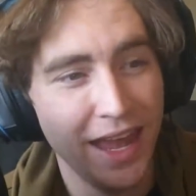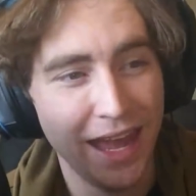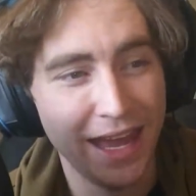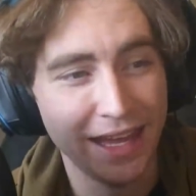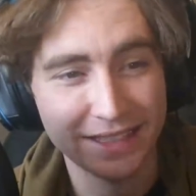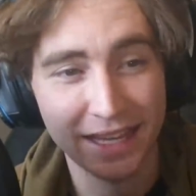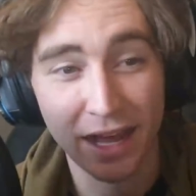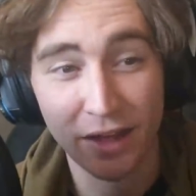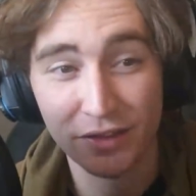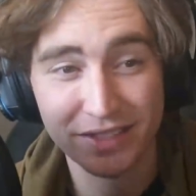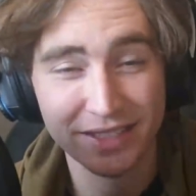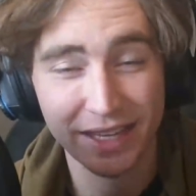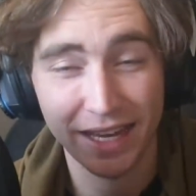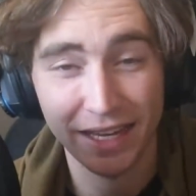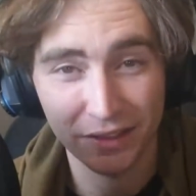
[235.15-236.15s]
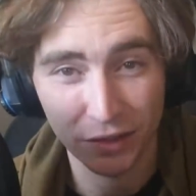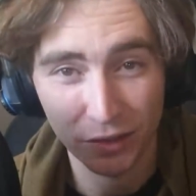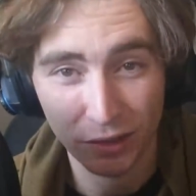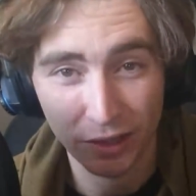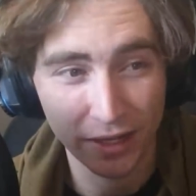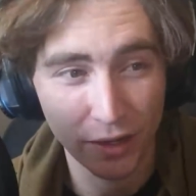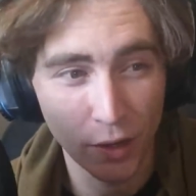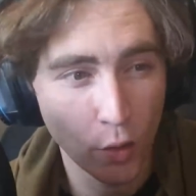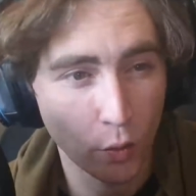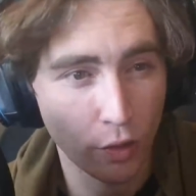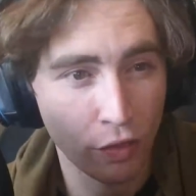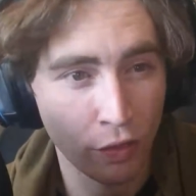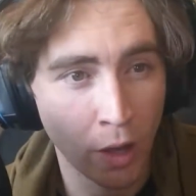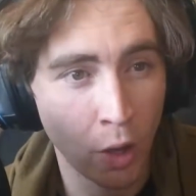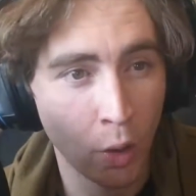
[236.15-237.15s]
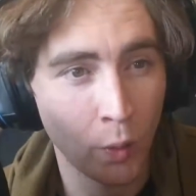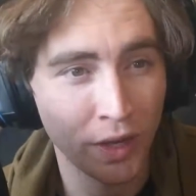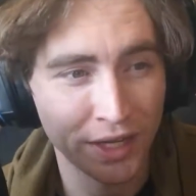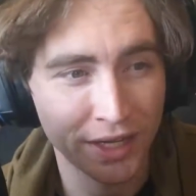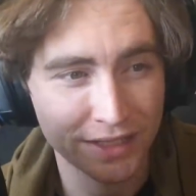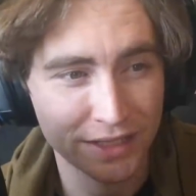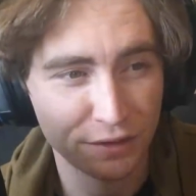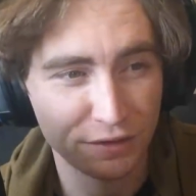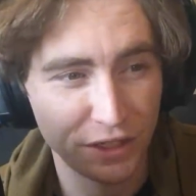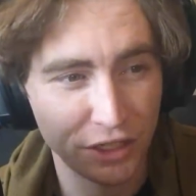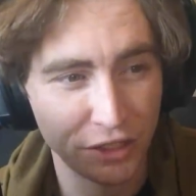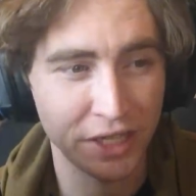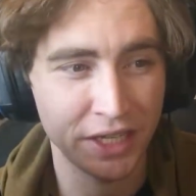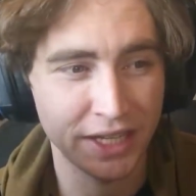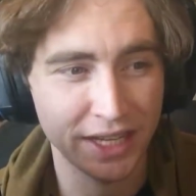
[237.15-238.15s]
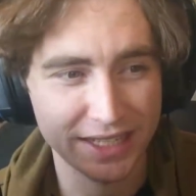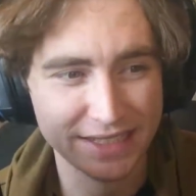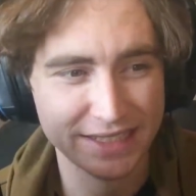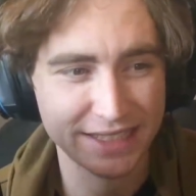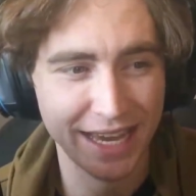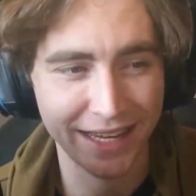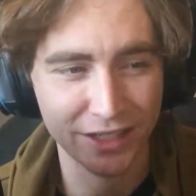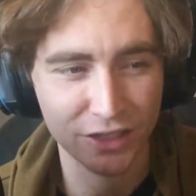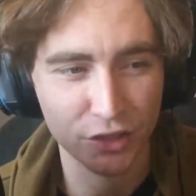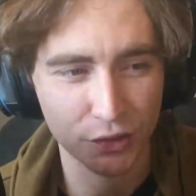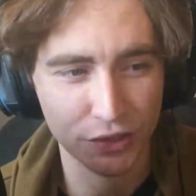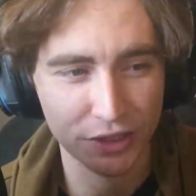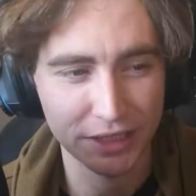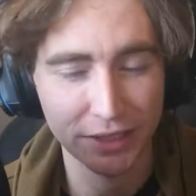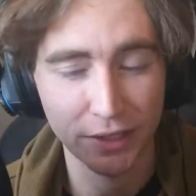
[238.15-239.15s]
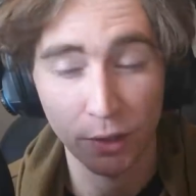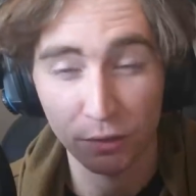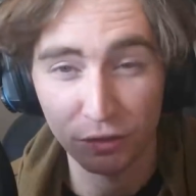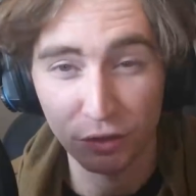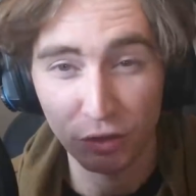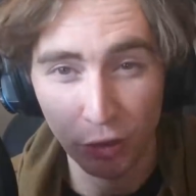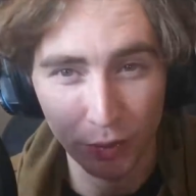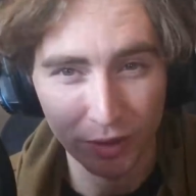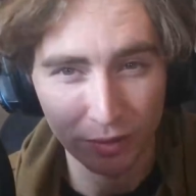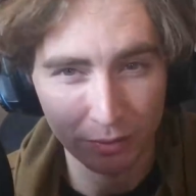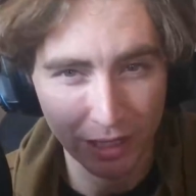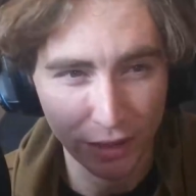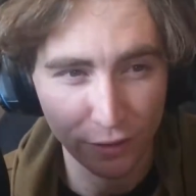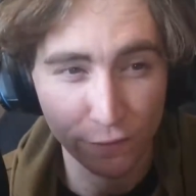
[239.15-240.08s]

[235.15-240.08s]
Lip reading: And South saying, like, with no one interfering, a sanctuary of you and me.